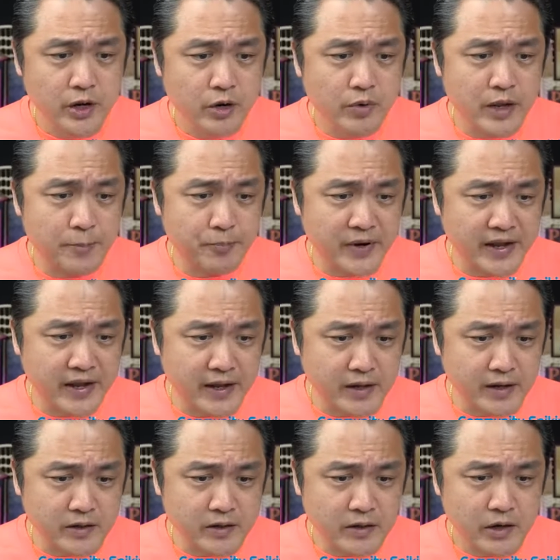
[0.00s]
We play
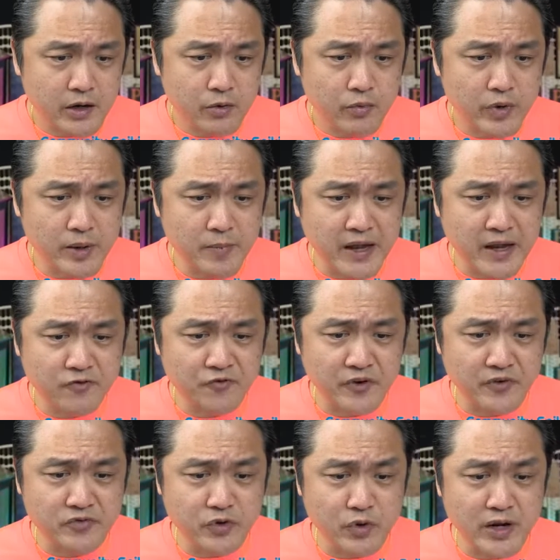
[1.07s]
it. We make
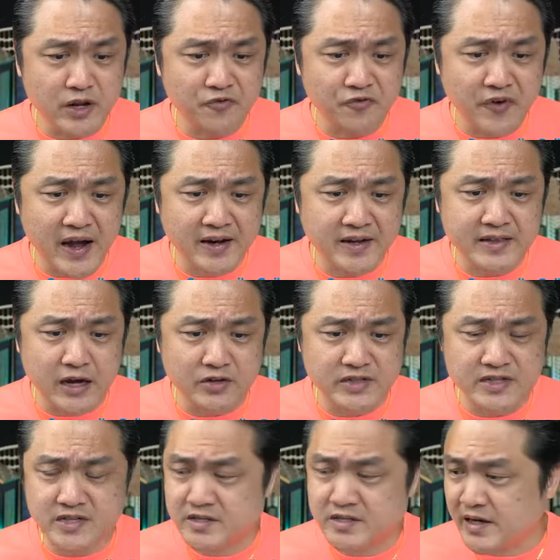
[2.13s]

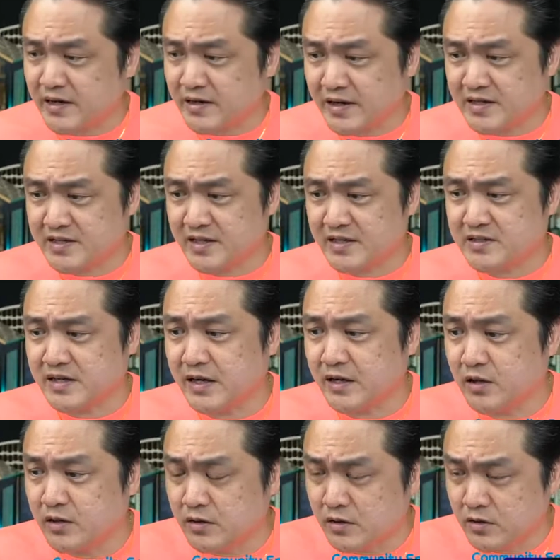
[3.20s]

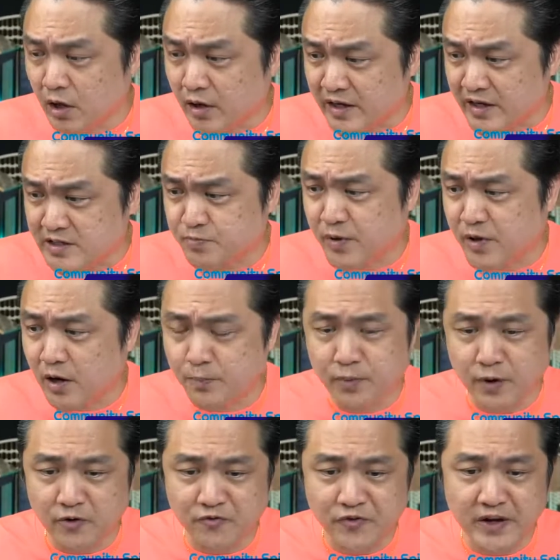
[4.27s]
$25,860 pure
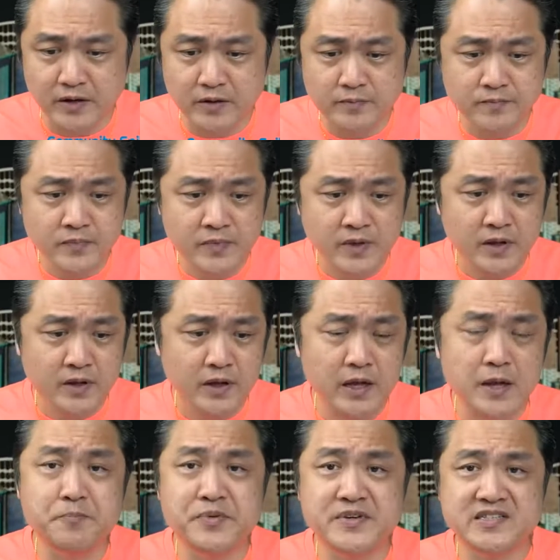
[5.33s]
profit.
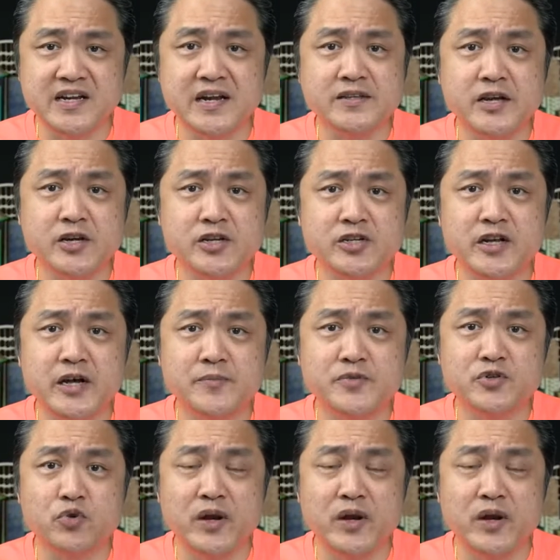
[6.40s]
In percentage terms,